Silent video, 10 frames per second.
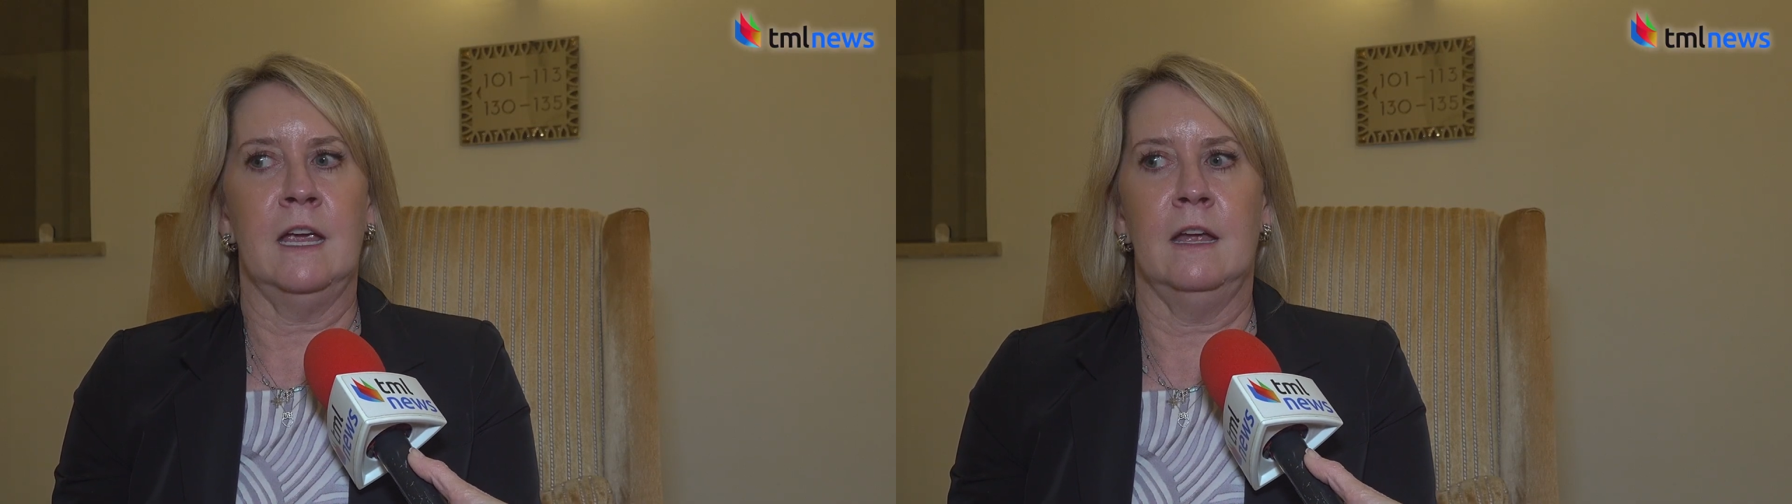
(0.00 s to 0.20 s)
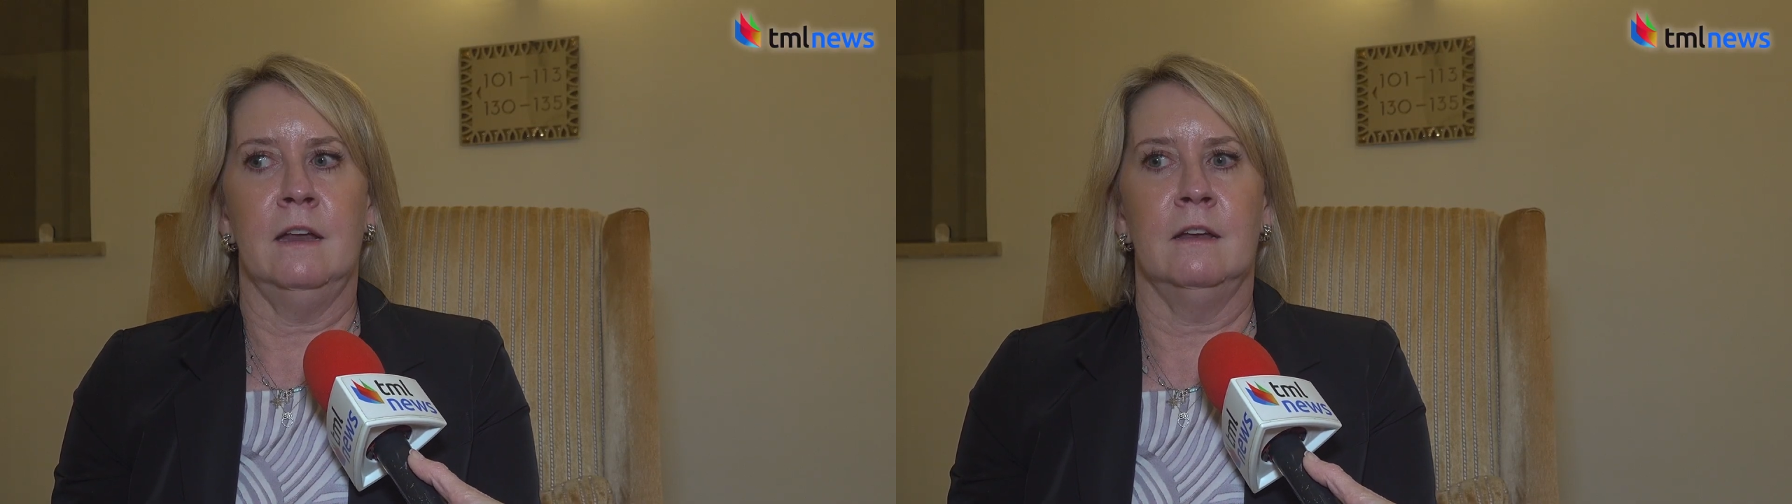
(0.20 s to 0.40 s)

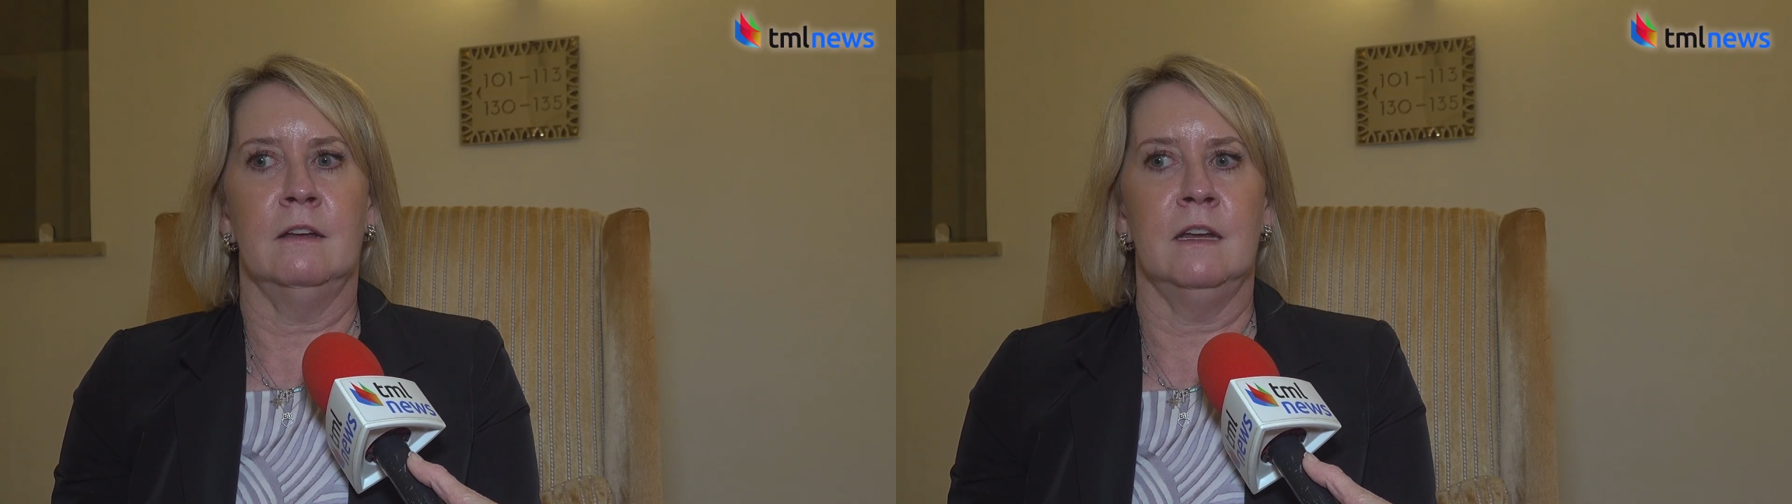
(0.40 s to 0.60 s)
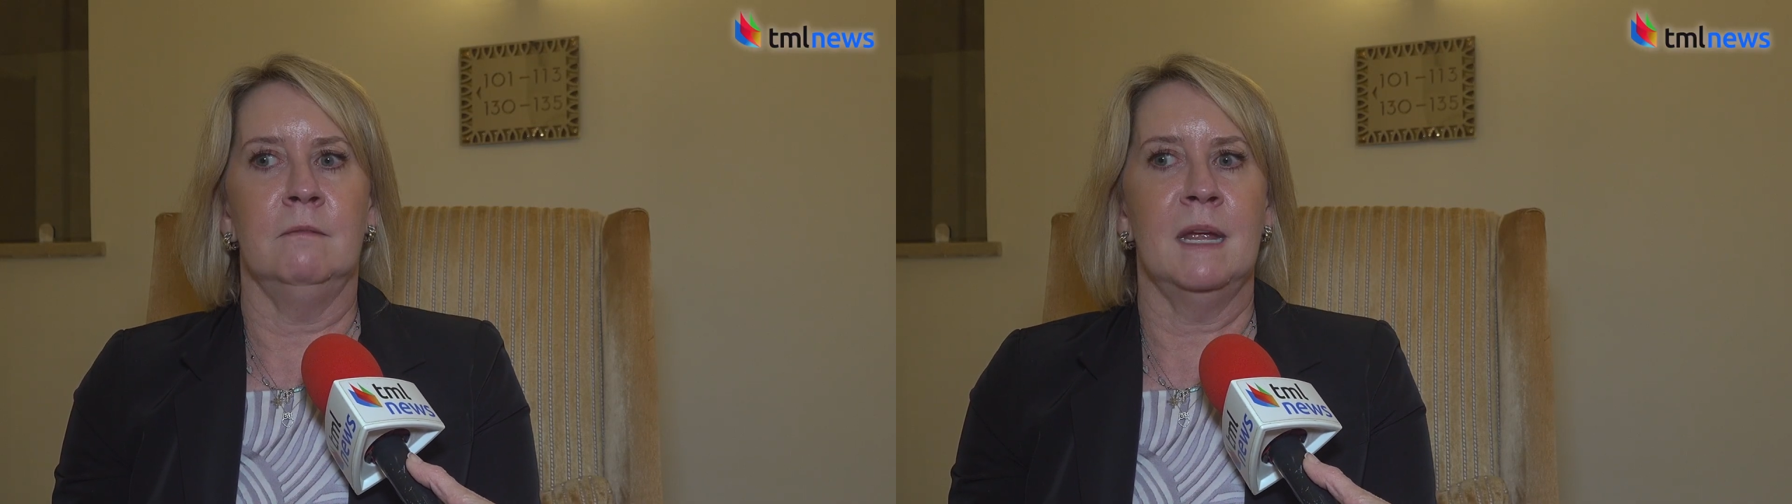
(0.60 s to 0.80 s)

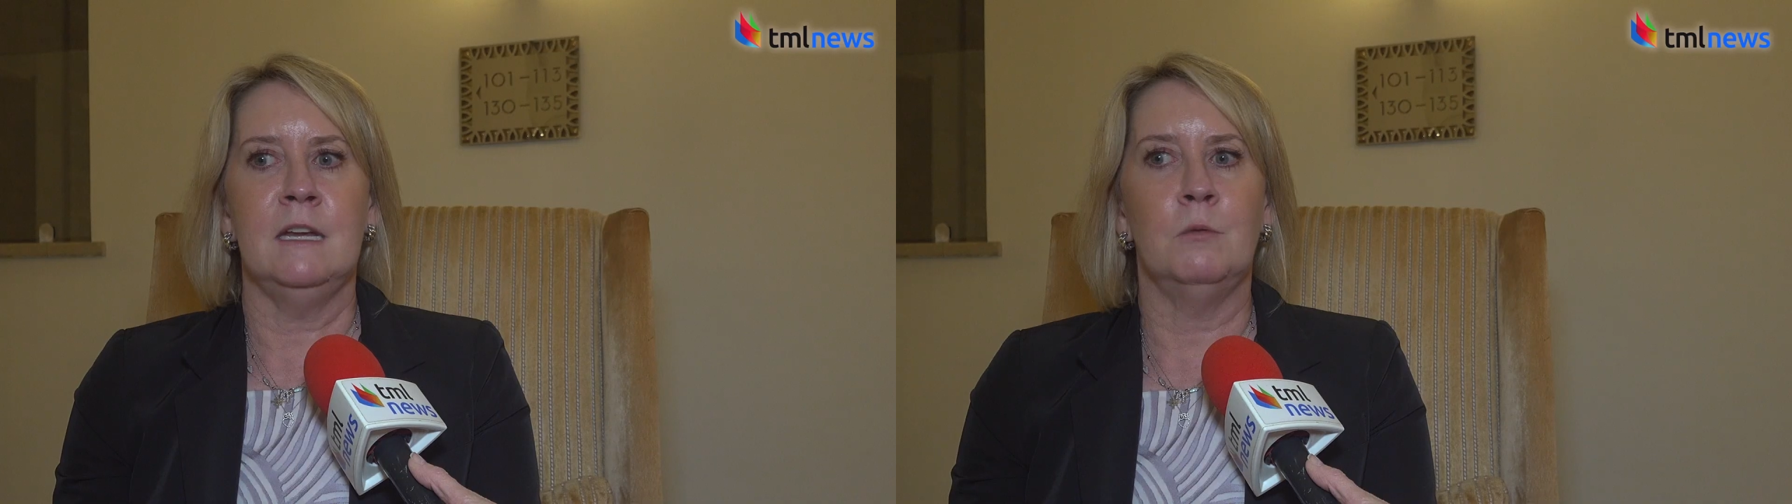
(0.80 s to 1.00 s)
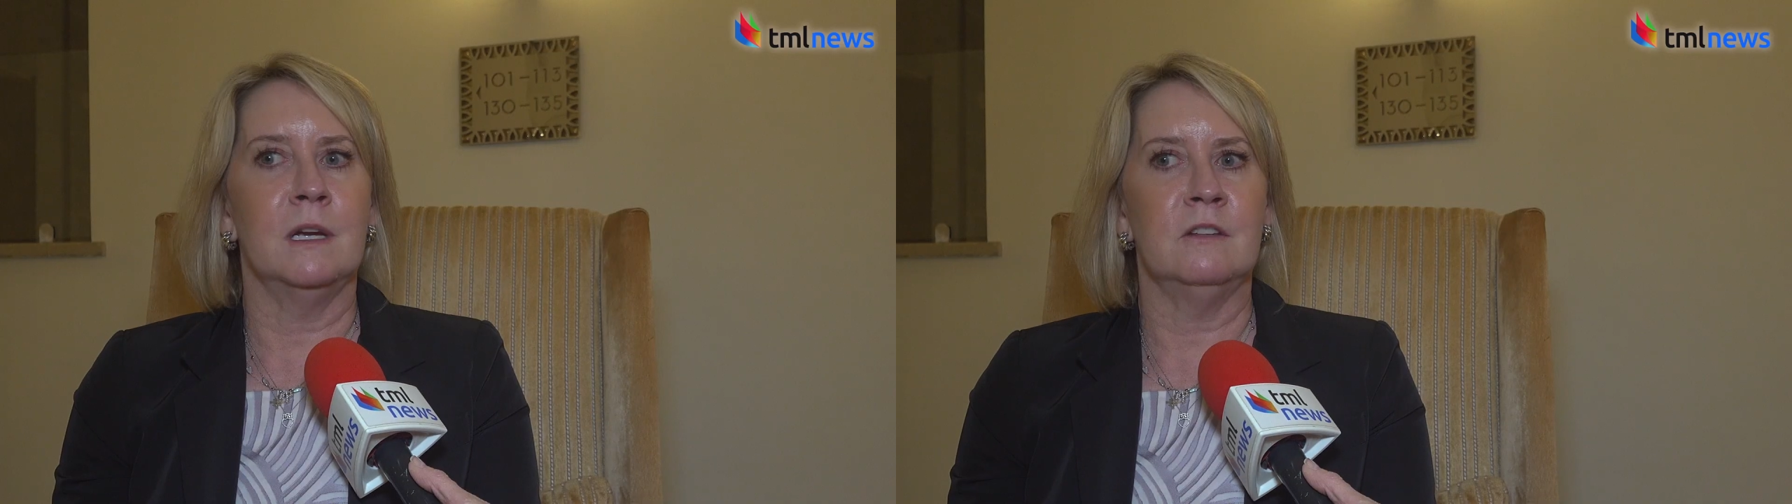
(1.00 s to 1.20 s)
and in
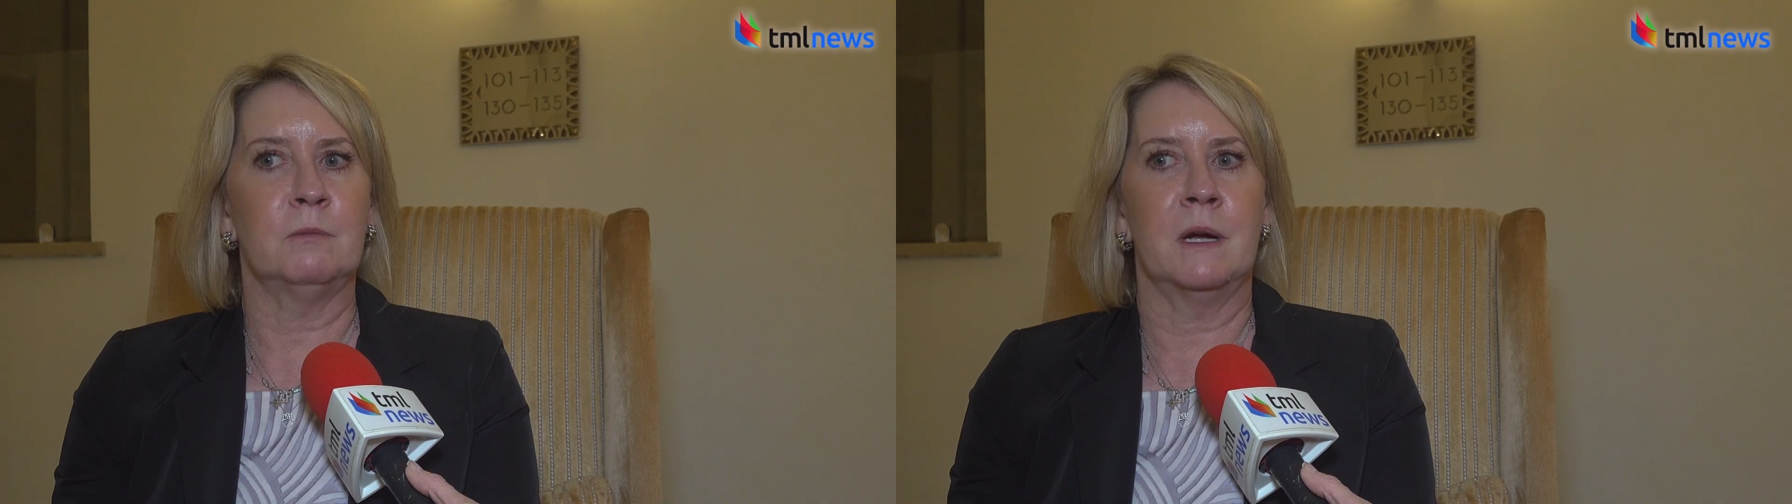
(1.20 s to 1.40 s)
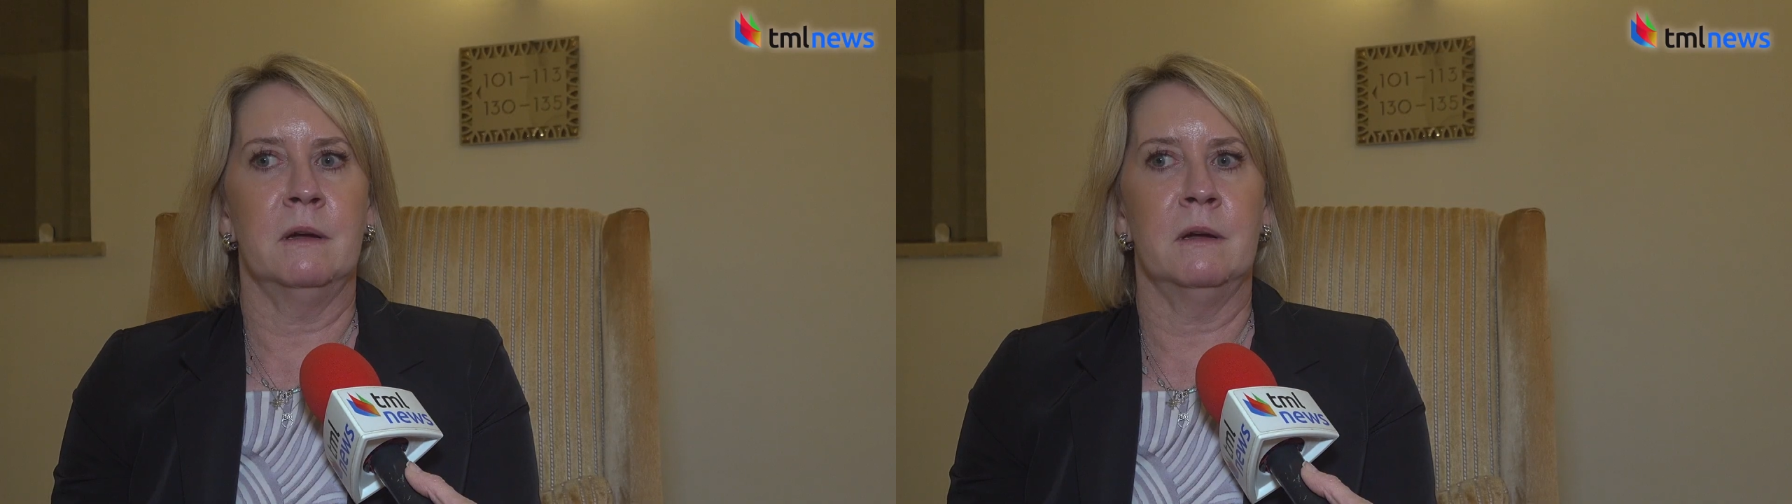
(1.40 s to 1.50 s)
many ways,